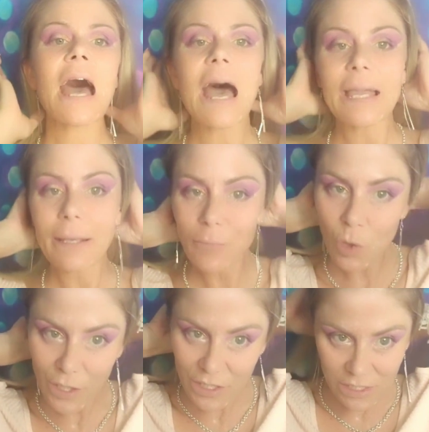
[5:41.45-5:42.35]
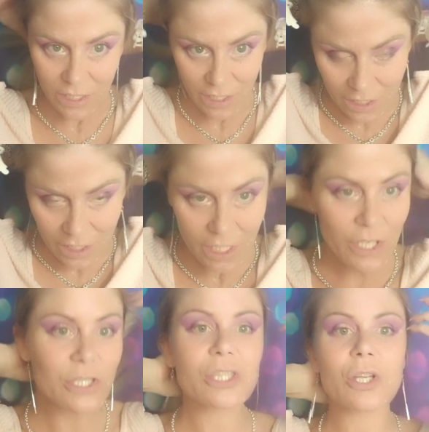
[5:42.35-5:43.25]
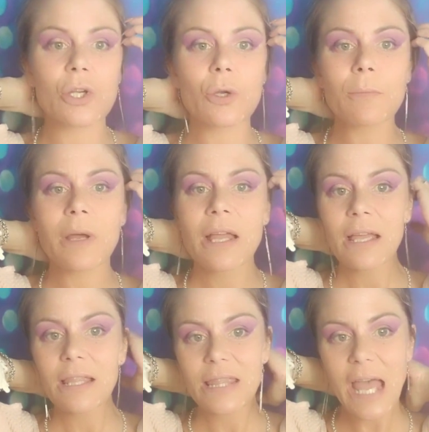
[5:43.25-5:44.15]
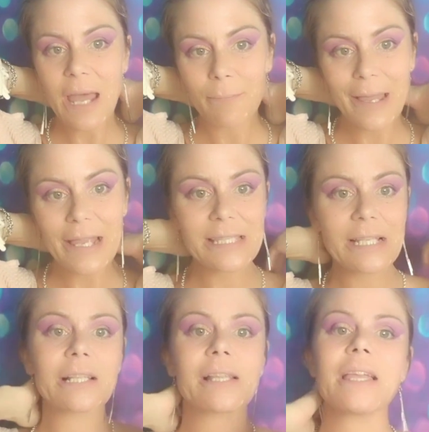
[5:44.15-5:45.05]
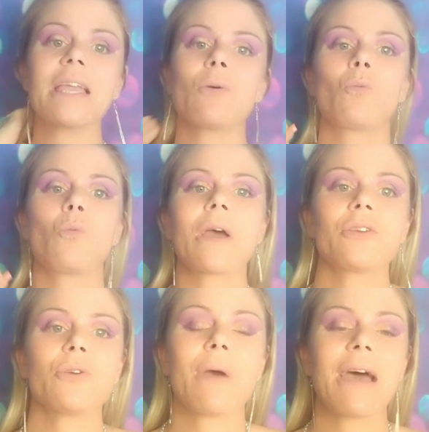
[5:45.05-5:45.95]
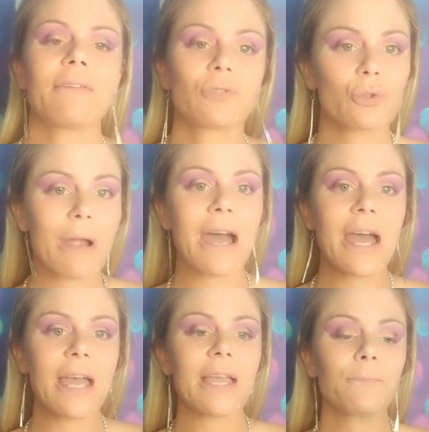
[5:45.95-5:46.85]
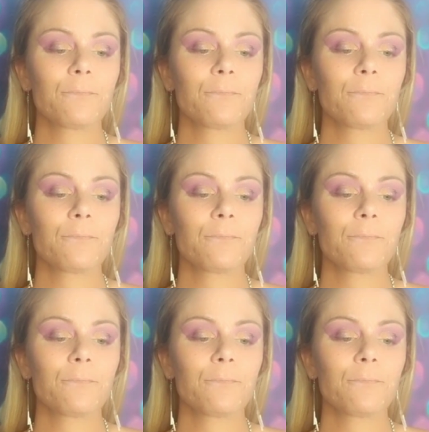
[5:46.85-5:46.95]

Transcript: I am going to assume that basically whether you have dry,